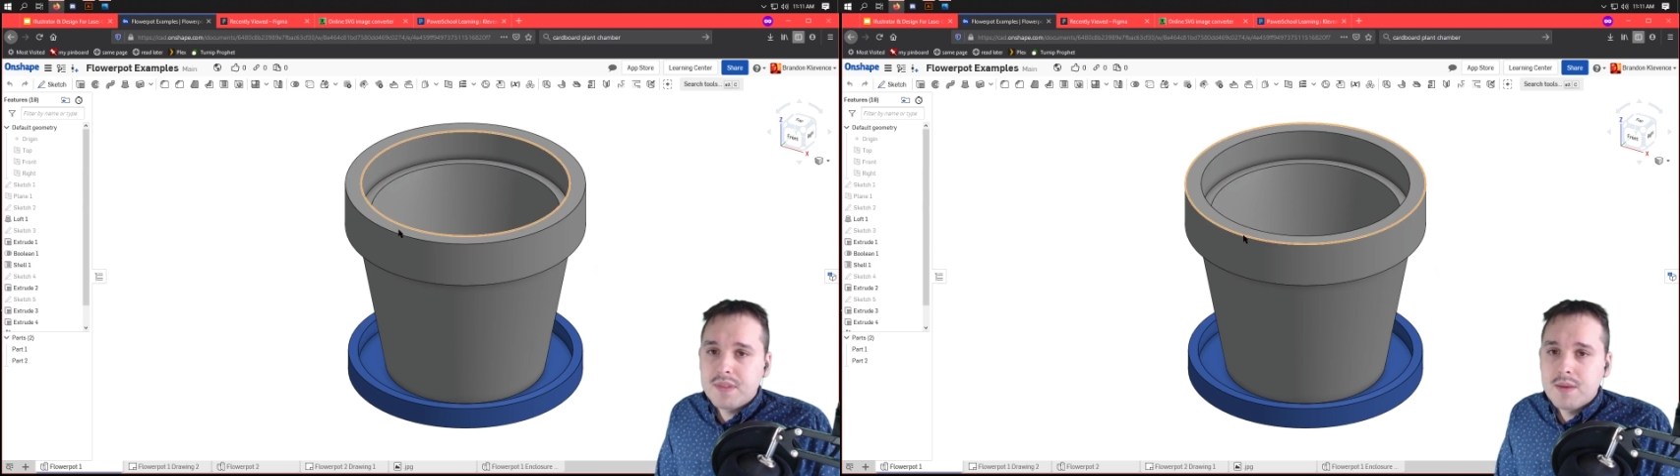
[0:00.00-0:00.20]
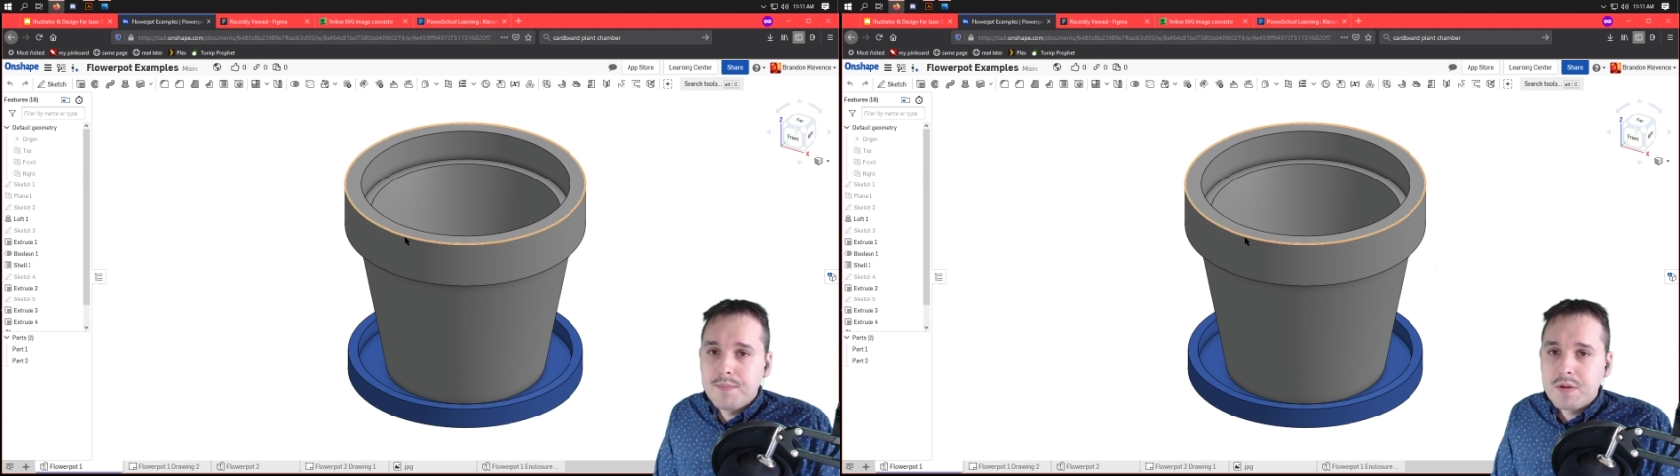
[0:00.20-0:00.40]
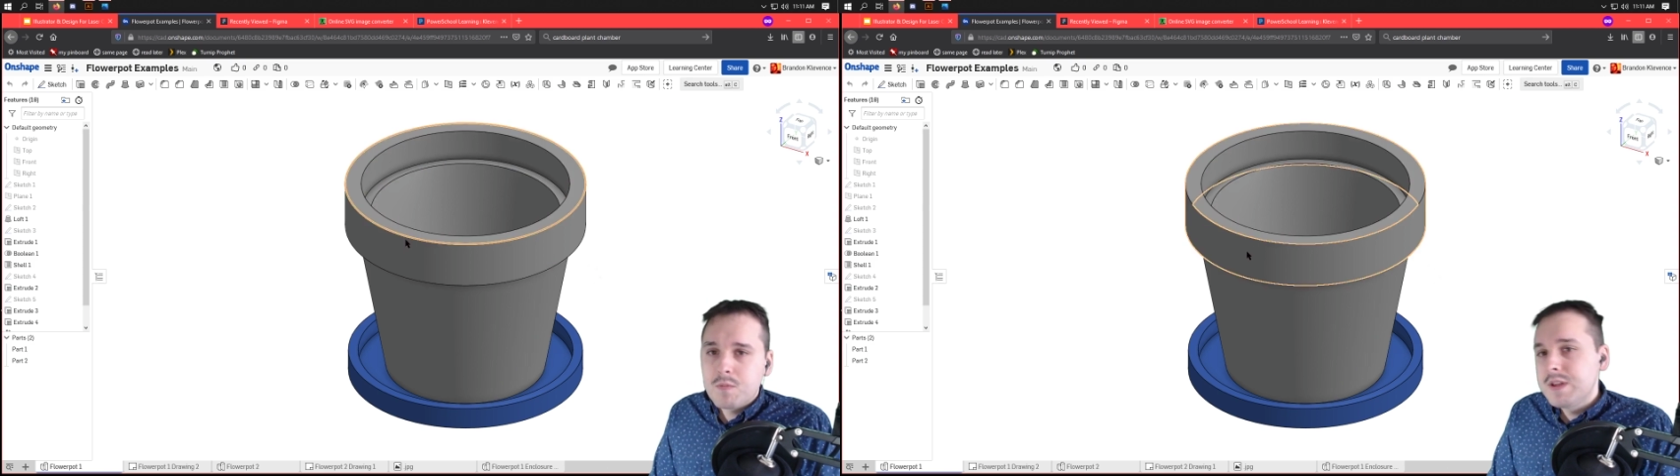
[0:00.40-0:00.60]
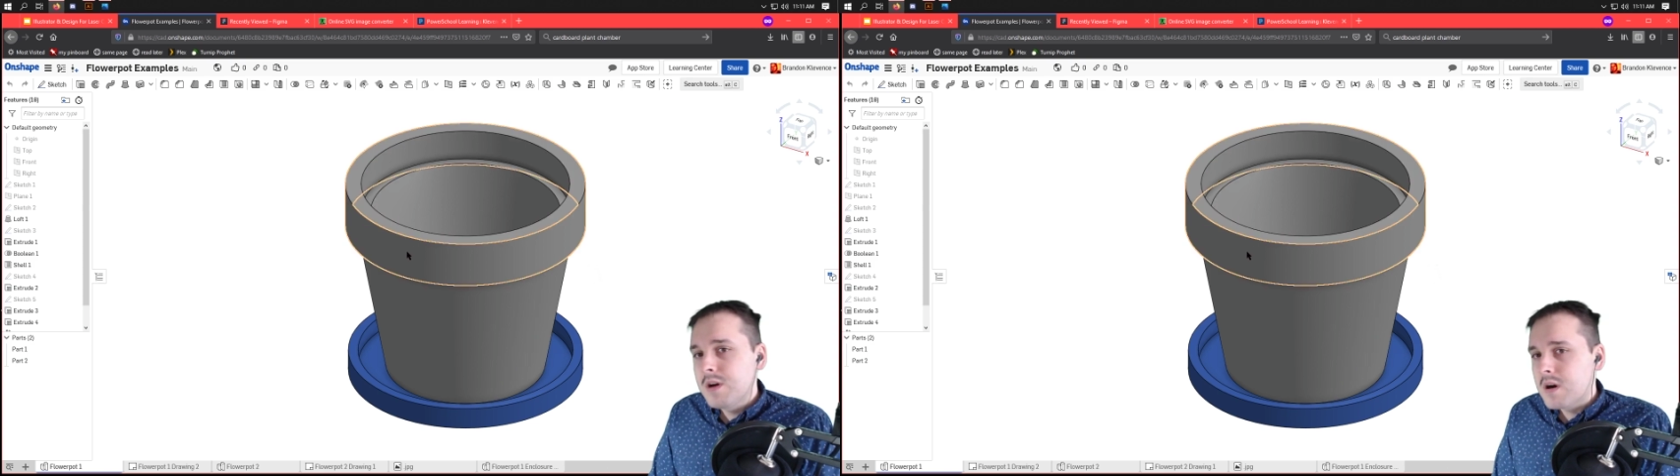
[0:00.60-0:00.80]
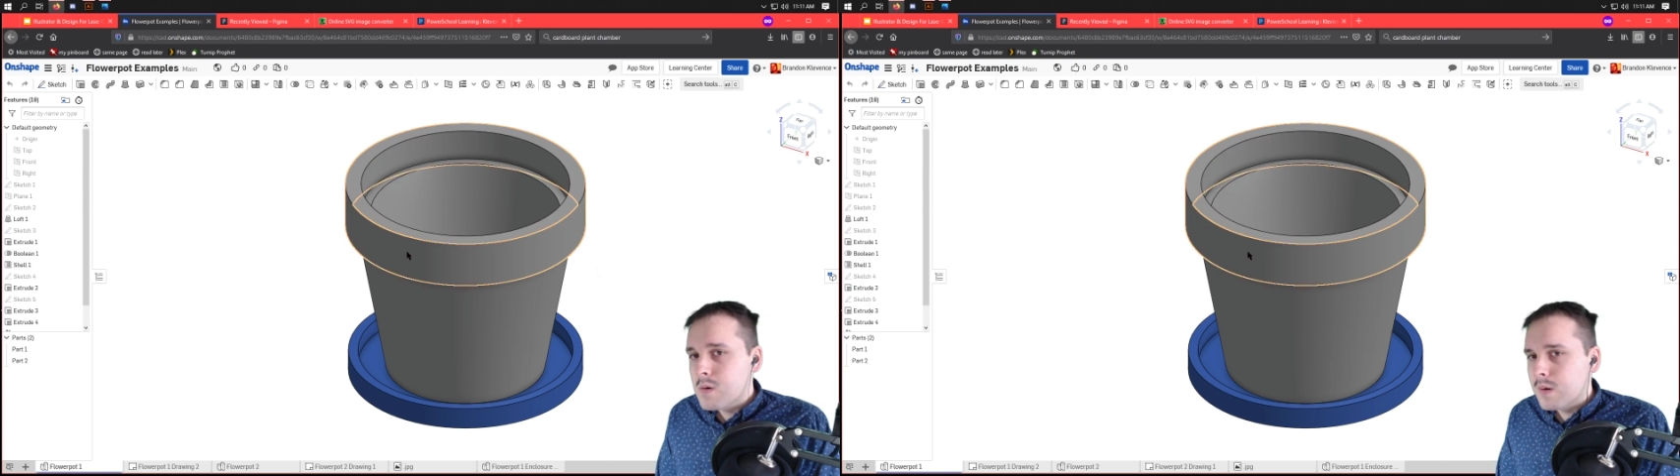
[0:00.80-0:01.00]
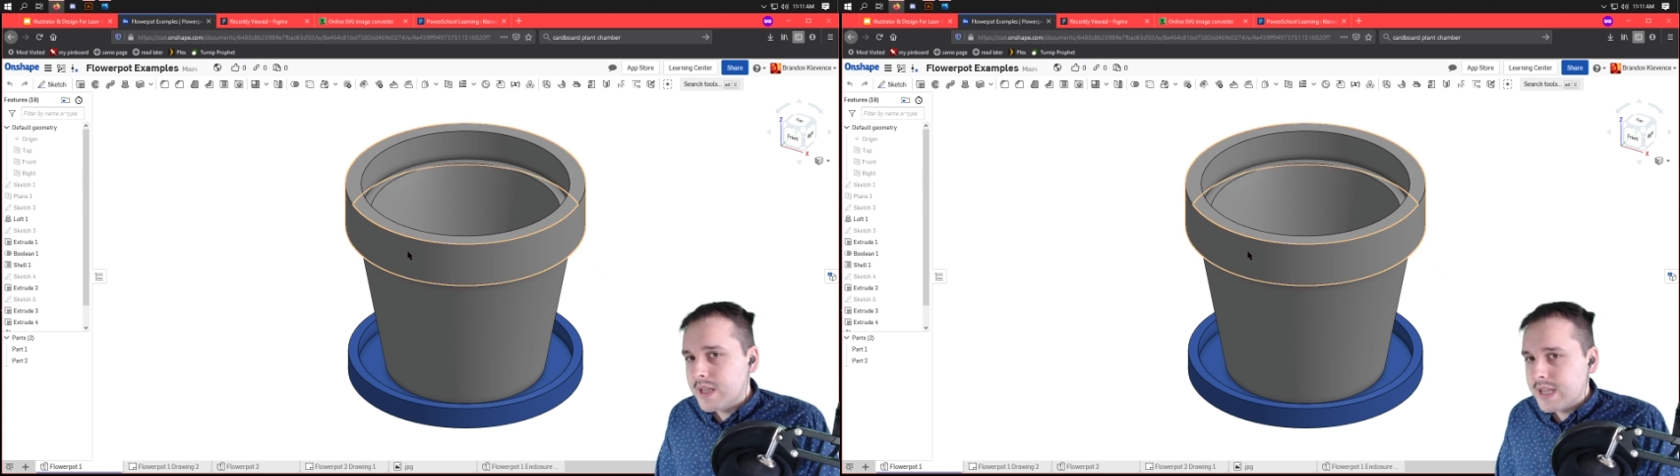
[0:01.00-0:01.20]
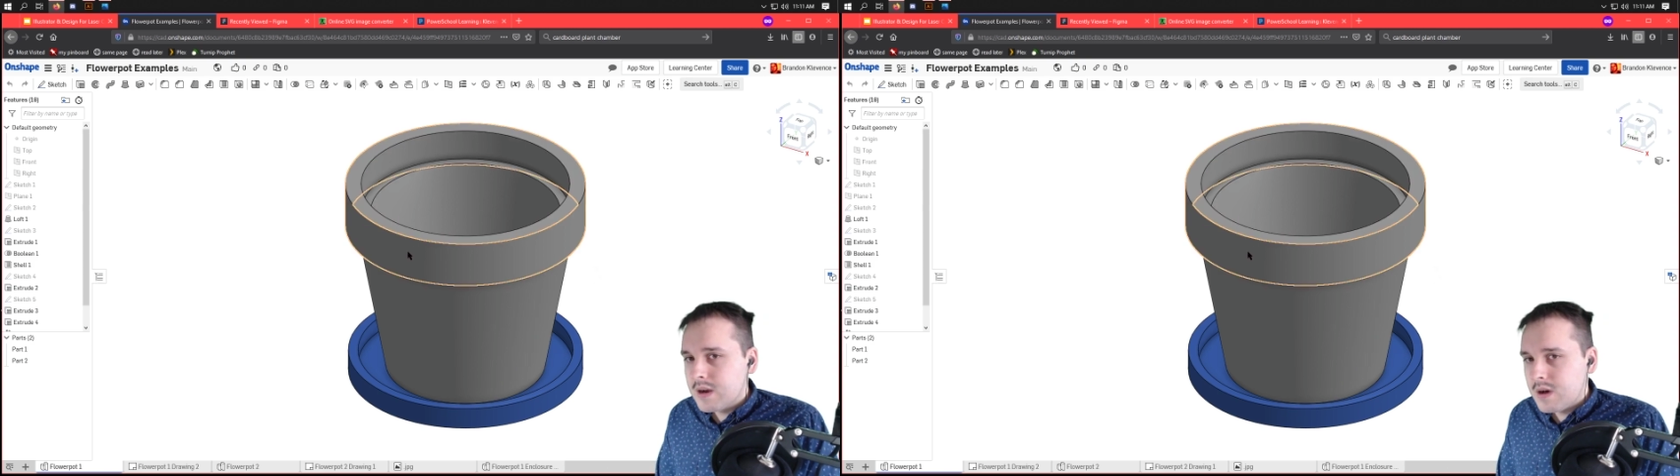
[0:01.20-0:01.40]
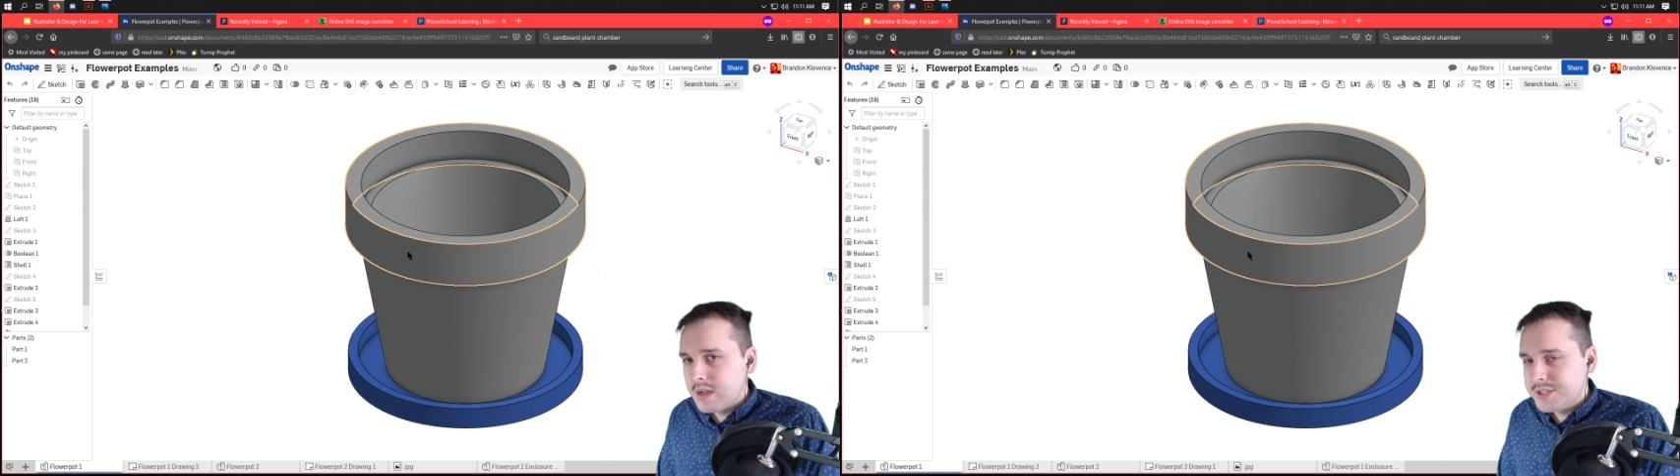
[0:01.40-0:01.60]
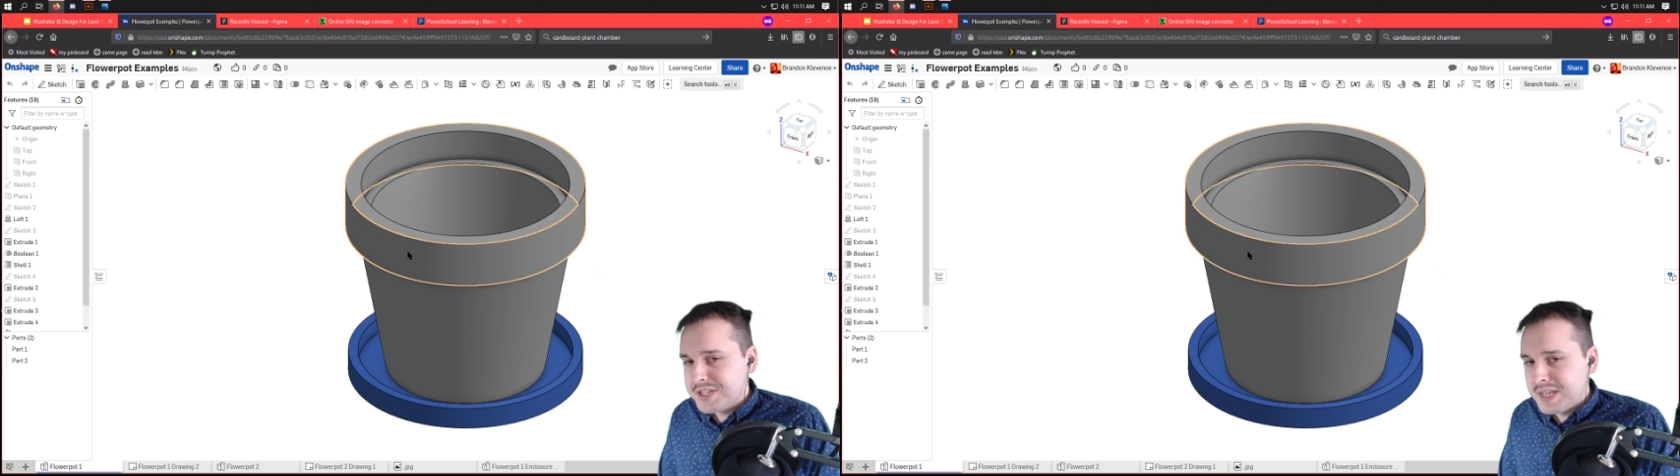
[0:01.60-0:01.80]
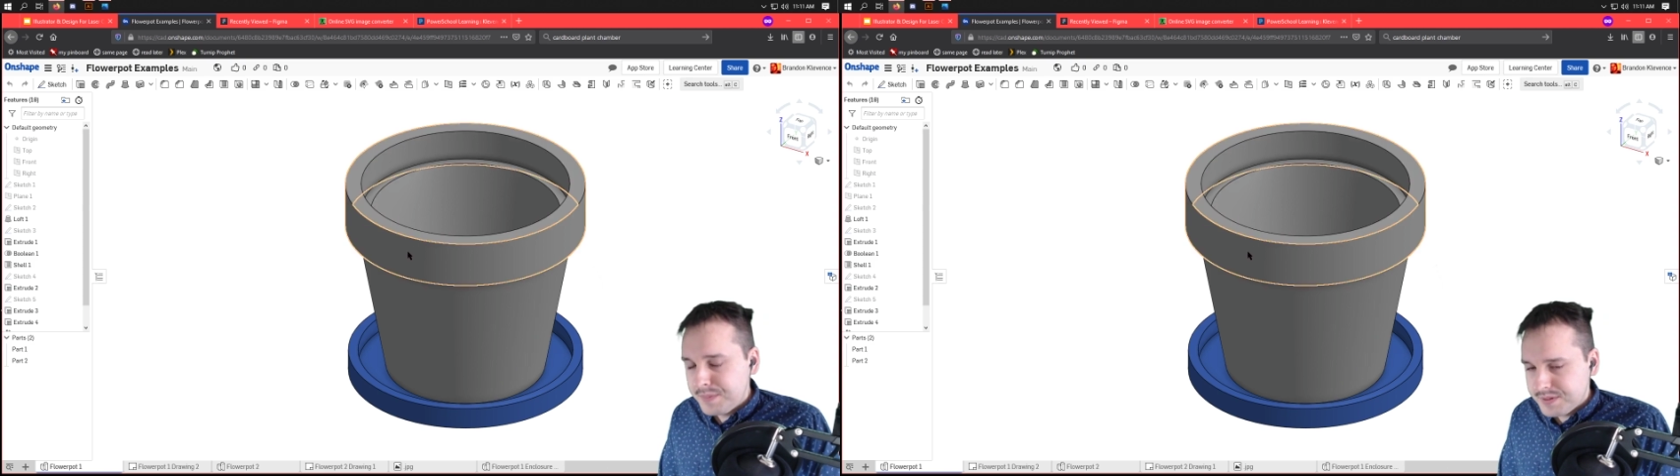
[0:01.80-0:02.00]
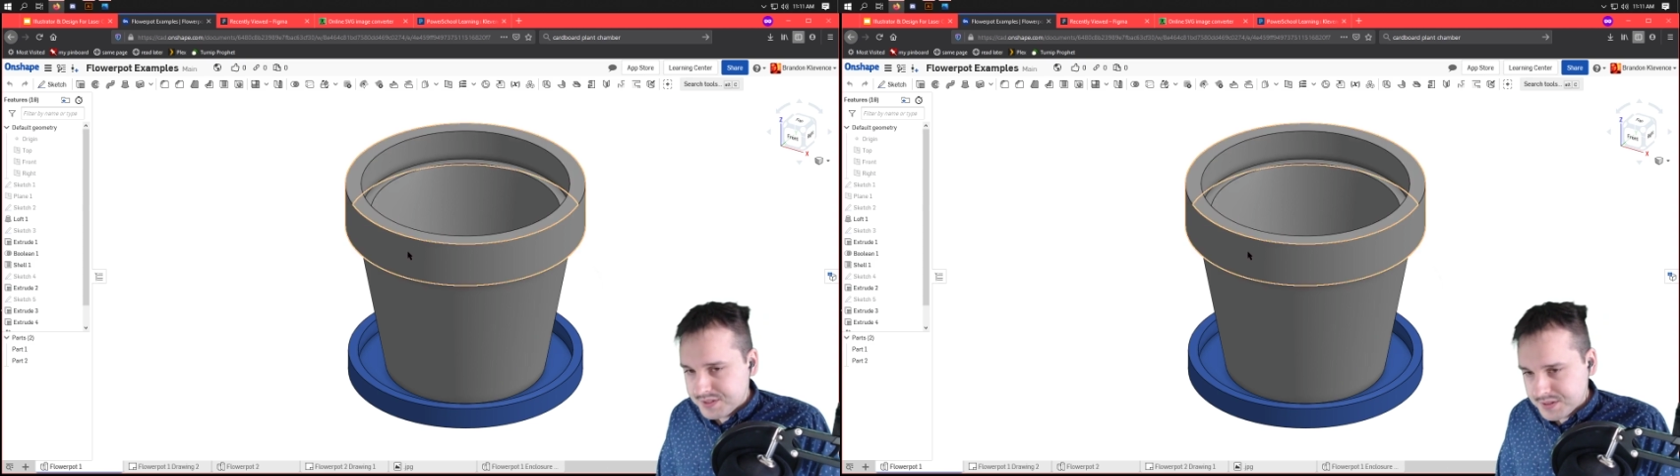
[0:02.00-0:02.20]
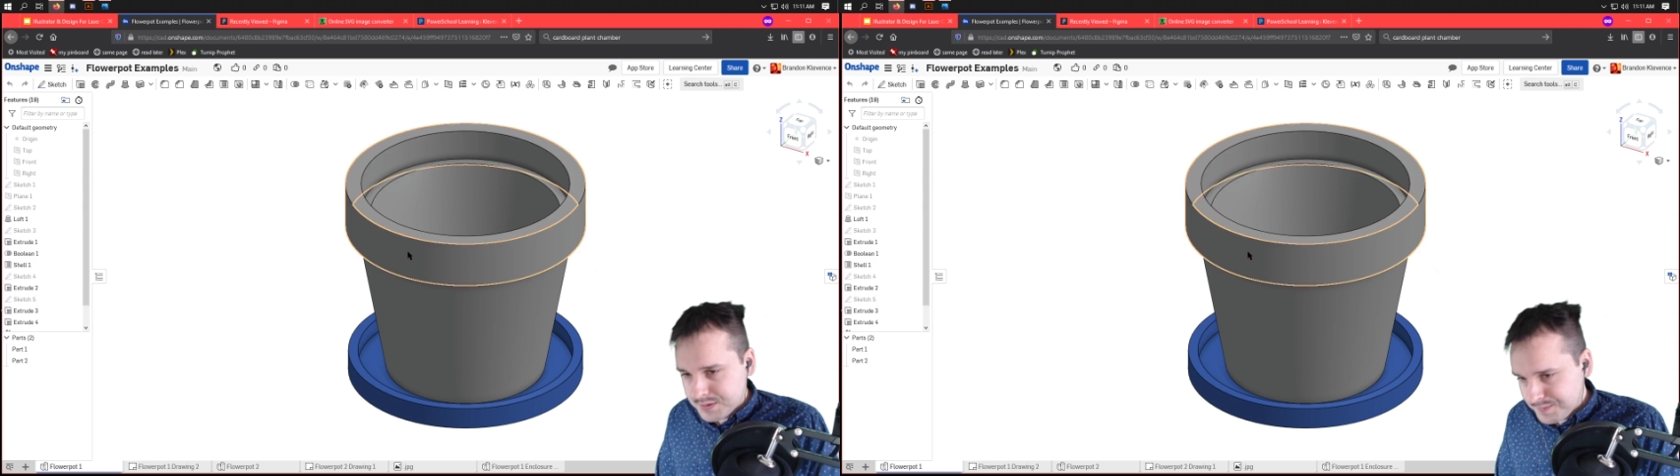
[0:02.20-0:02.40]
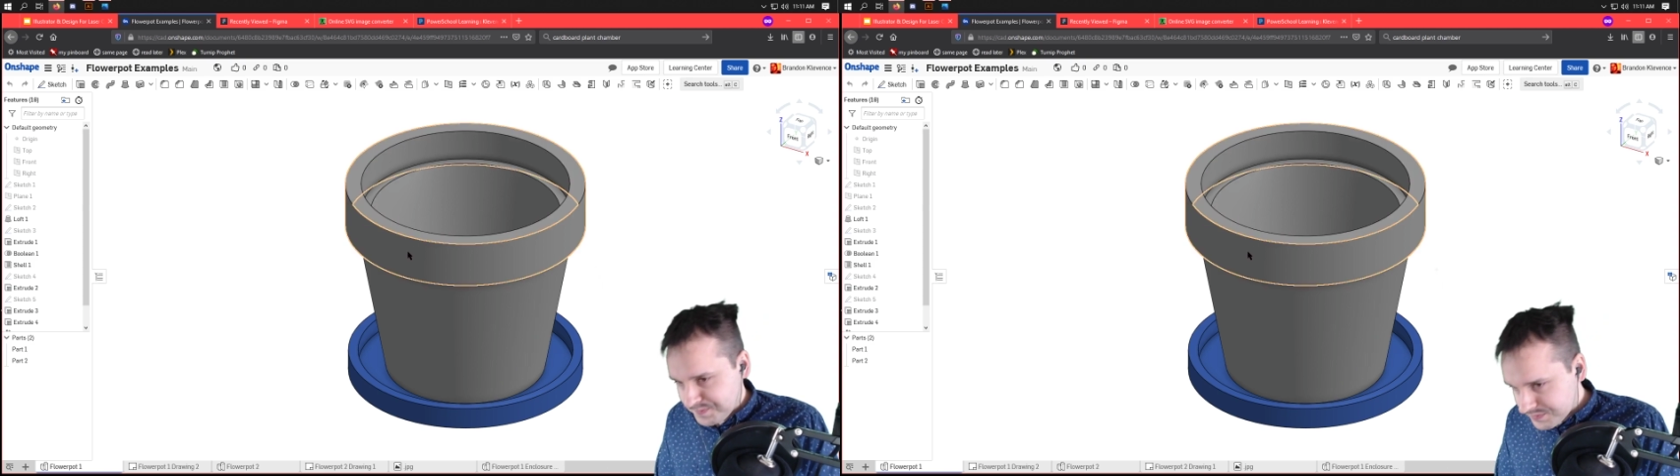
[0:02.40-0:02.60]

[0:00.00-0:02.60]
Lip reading: But we are working in Onshape, so